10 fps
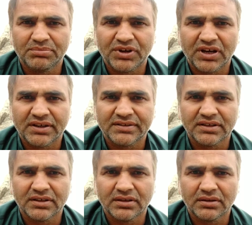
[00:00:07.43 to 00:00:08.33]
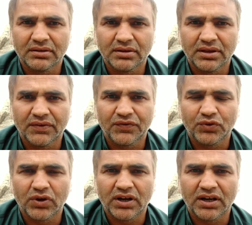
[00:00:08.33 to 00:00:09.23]
because if
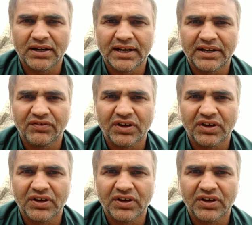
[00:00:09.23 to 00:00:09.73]
you are non-native